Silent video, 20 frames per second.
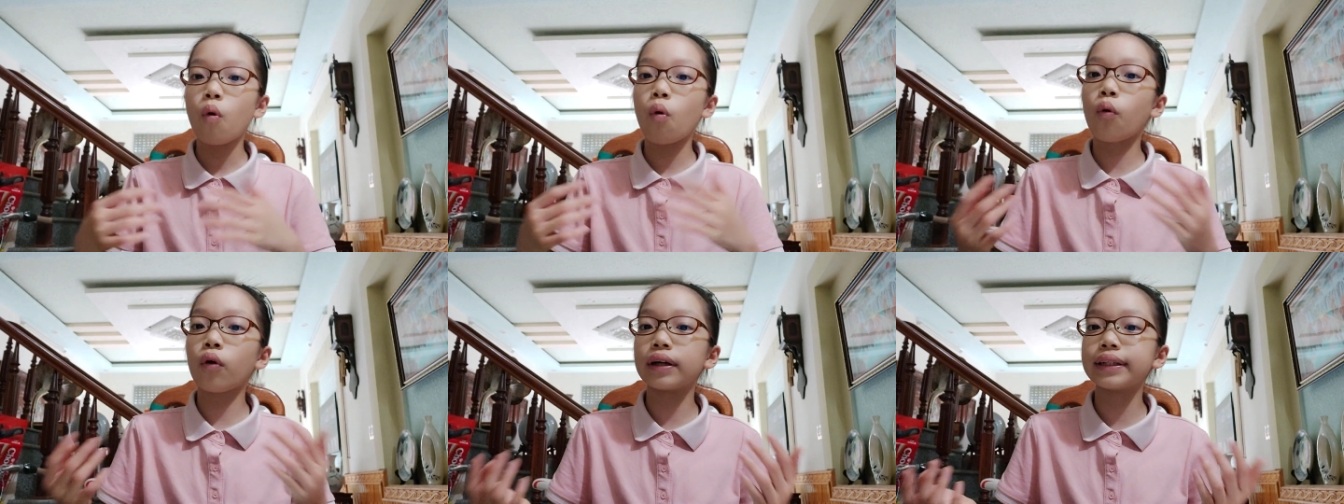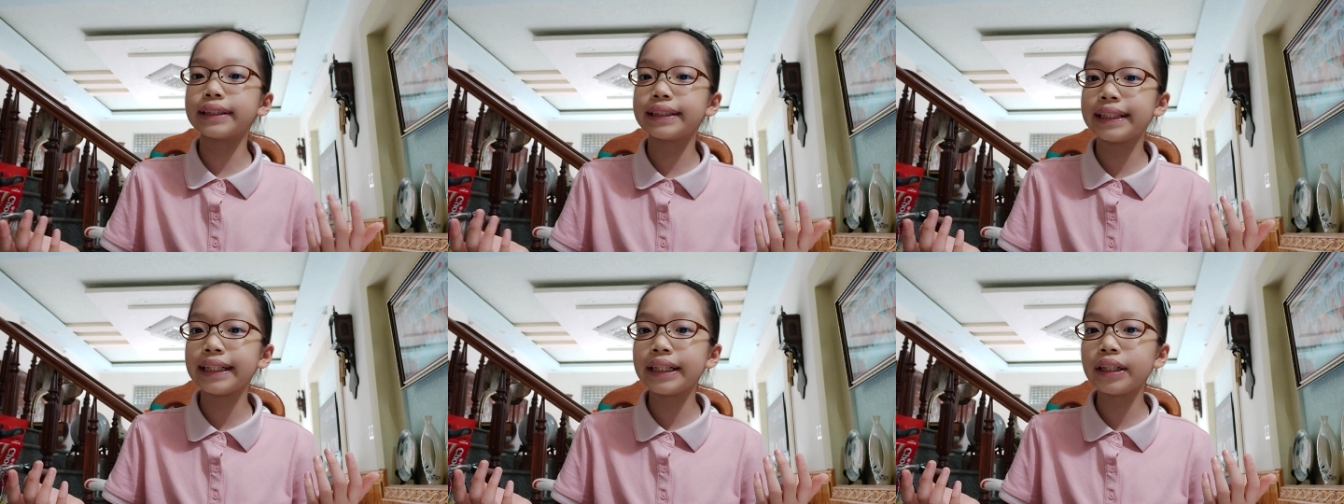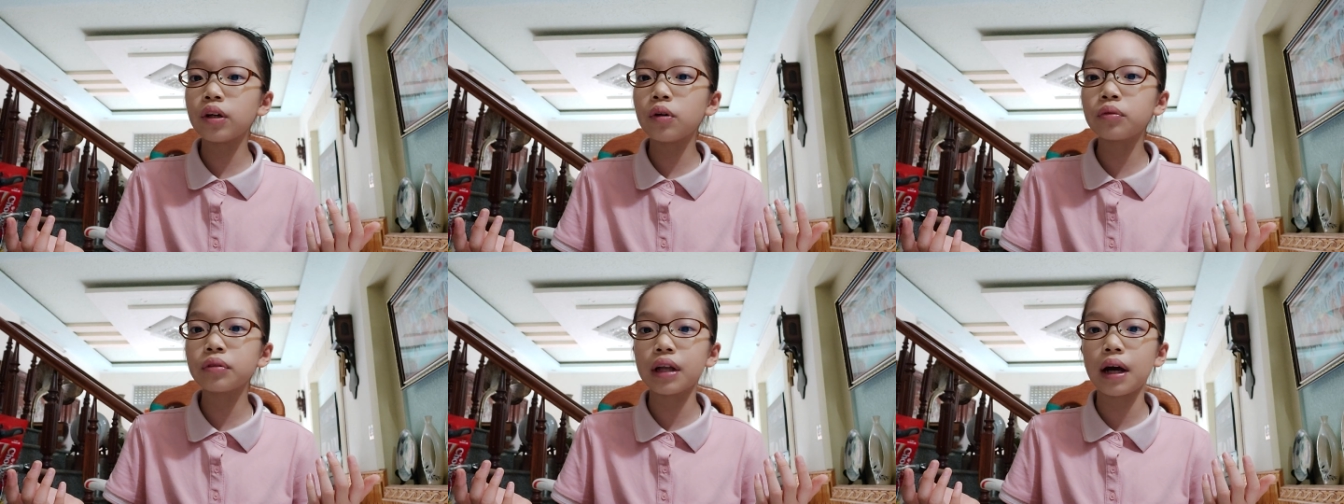
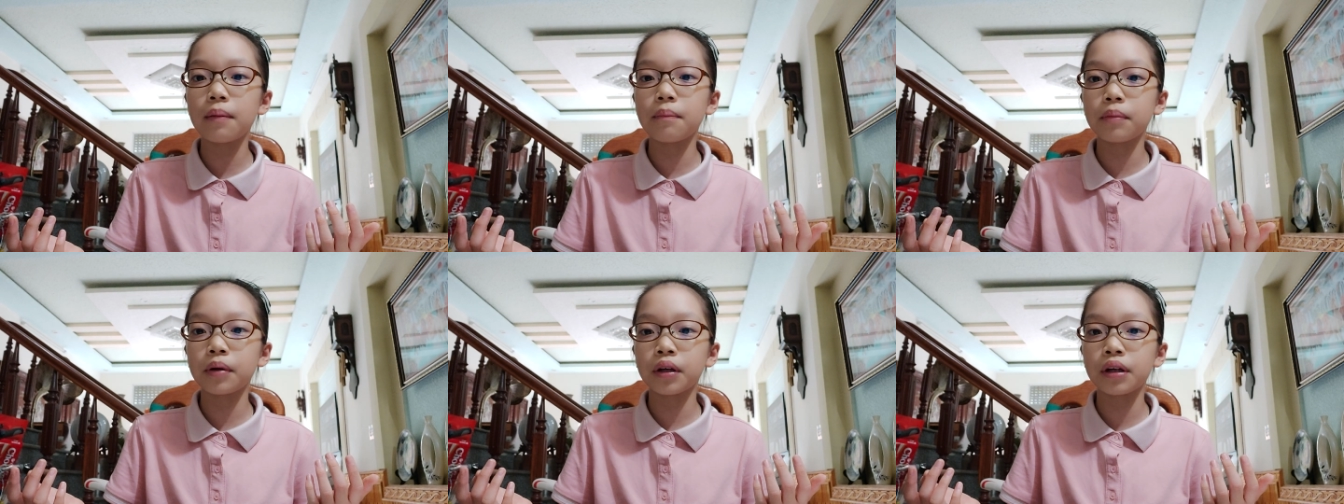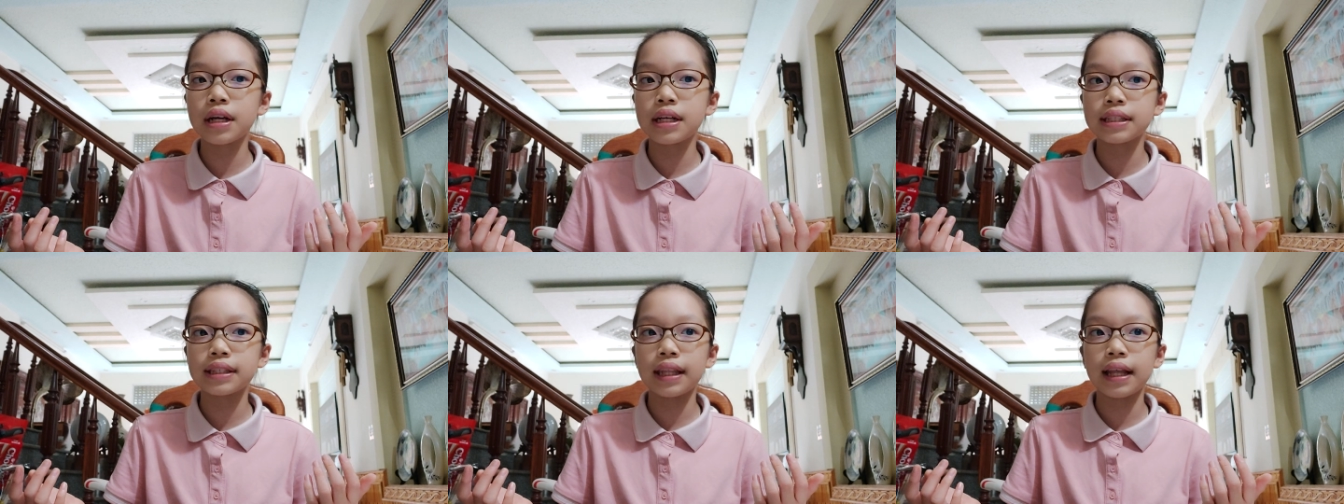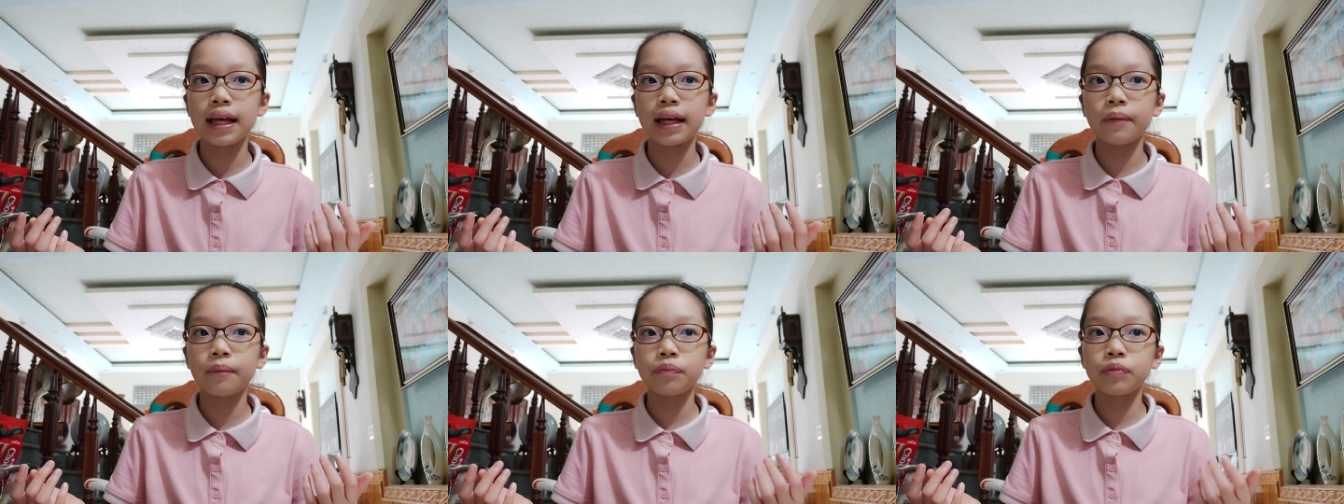Ordinal number is
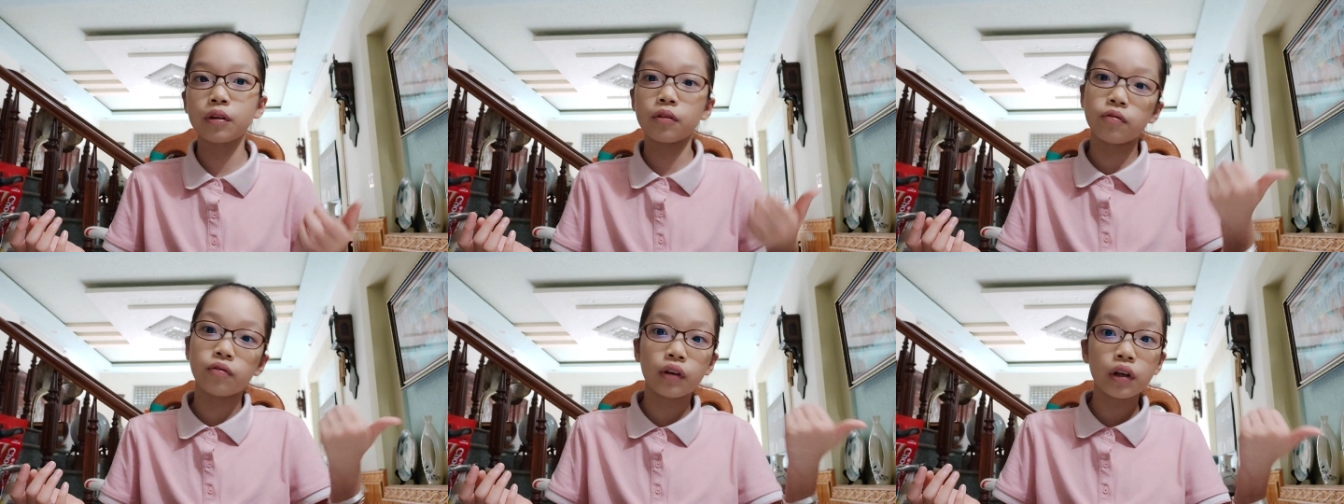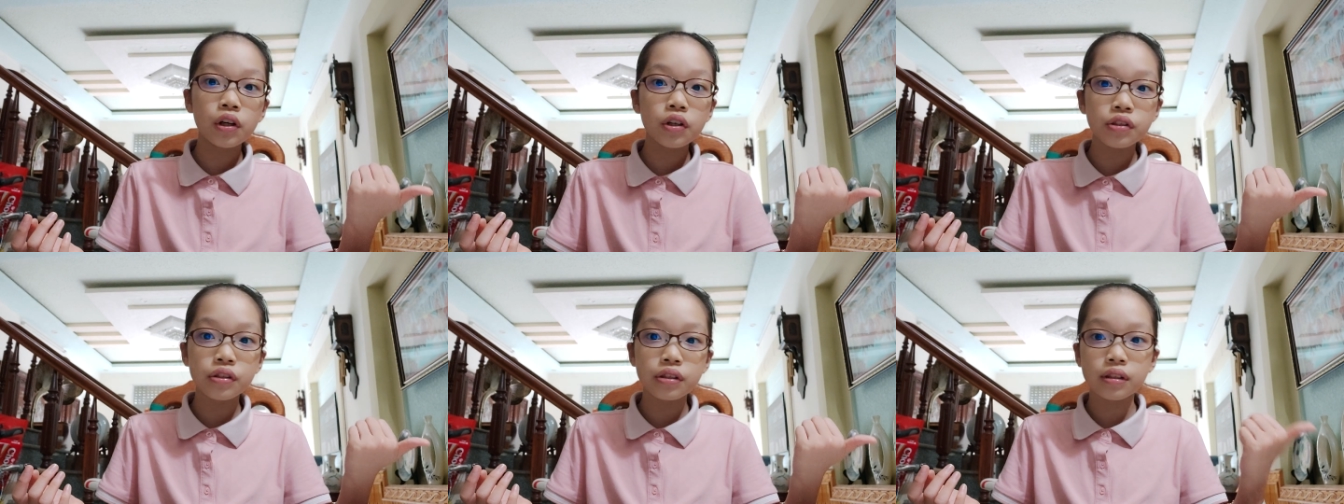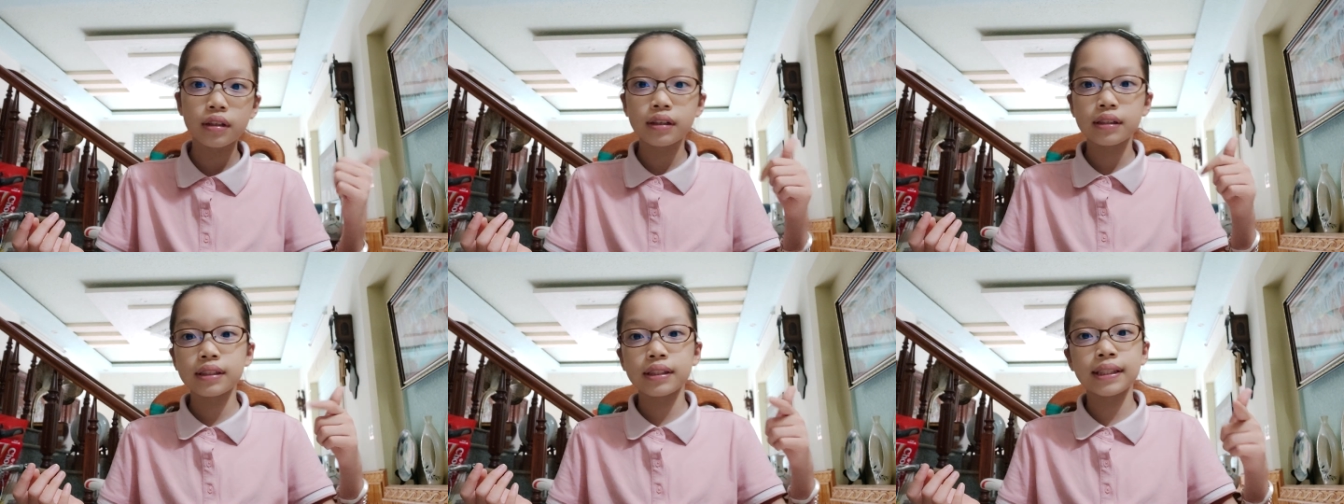like the
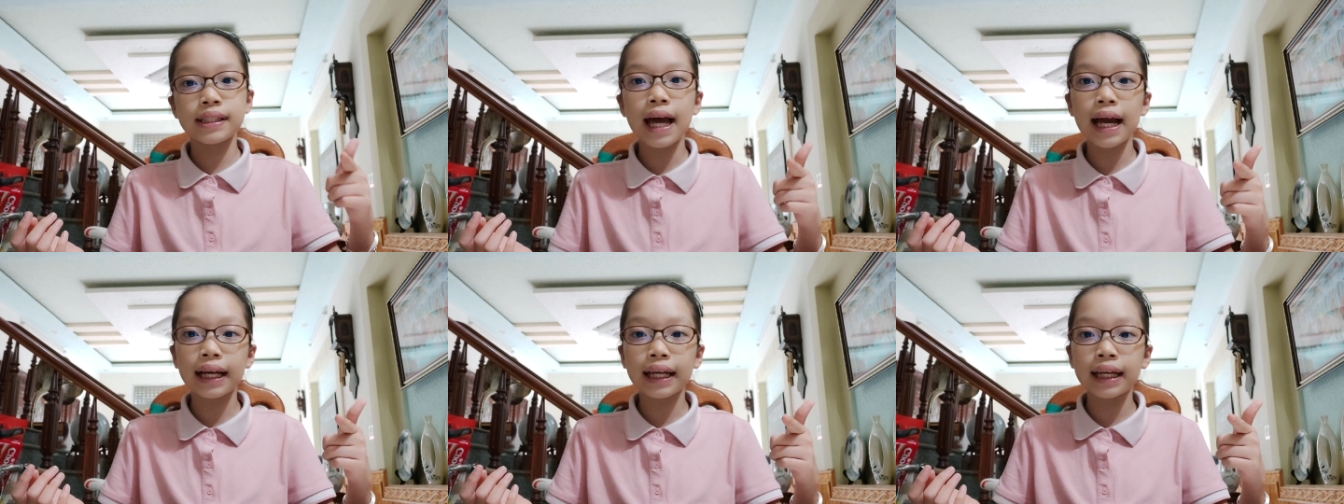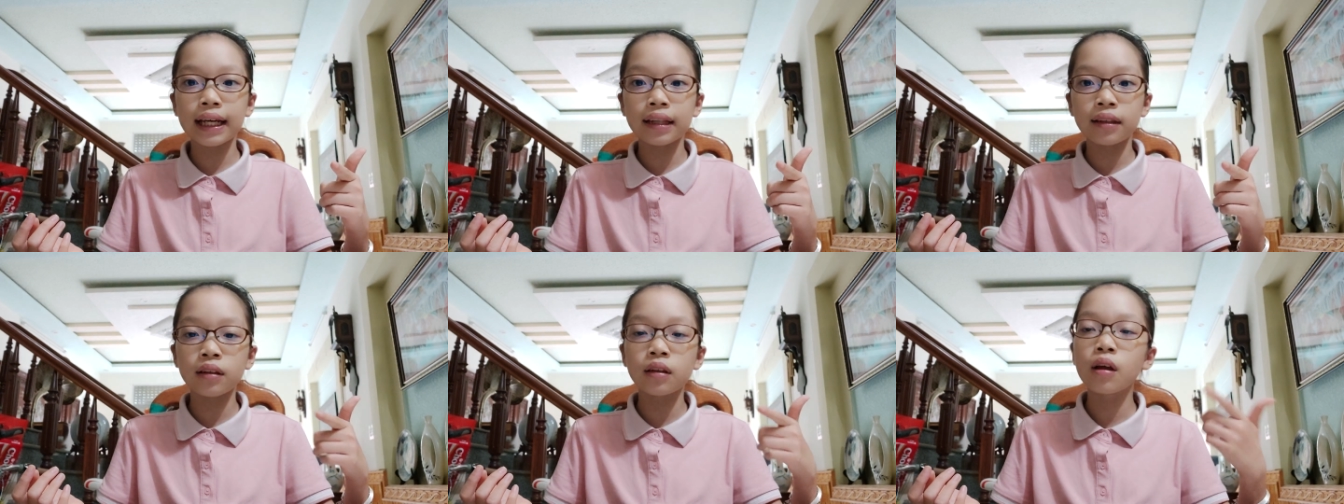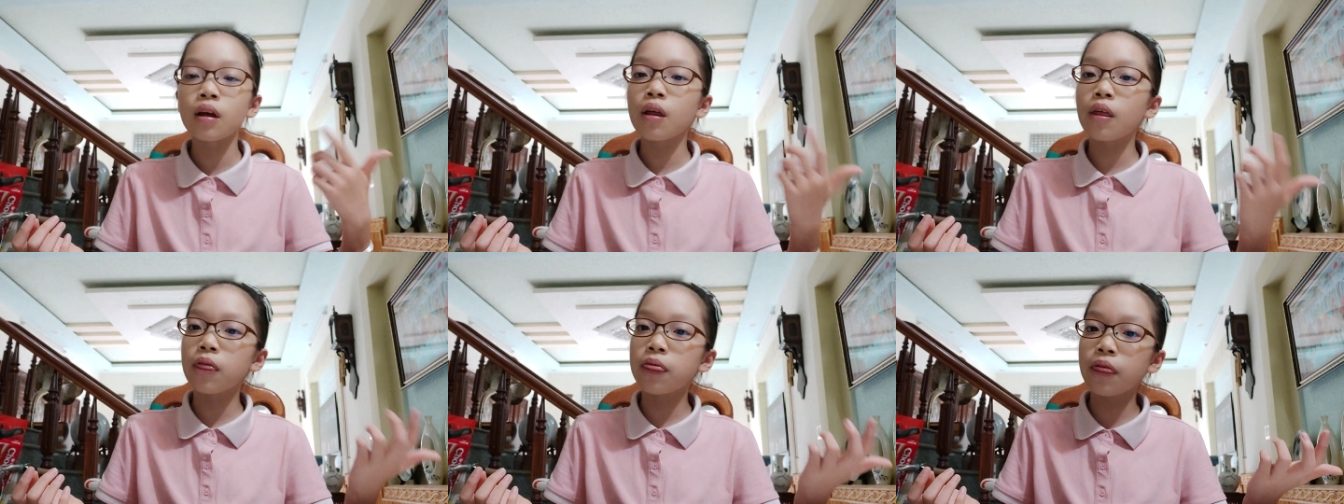first, second,